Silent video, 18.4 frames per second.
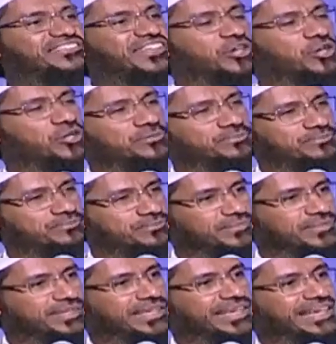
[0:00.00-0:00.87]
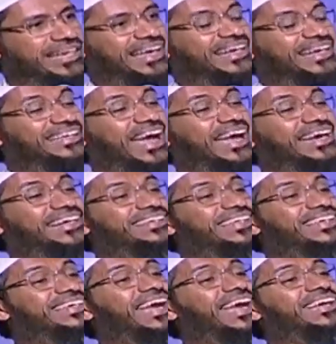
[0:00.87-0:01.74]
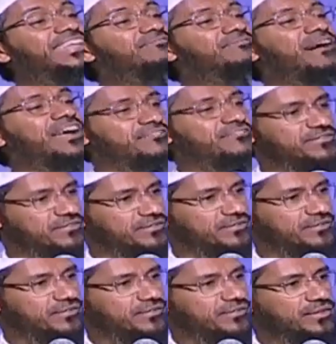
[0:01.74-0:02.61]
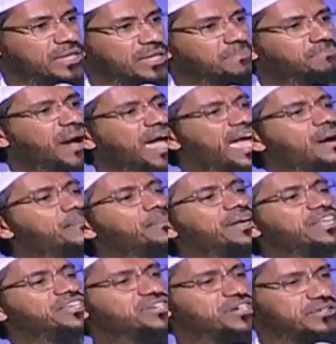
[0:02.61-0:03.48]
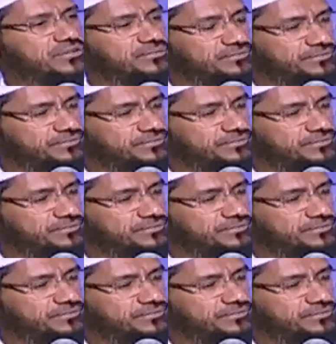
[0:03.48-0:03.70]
ago in 1995 by a Britisher.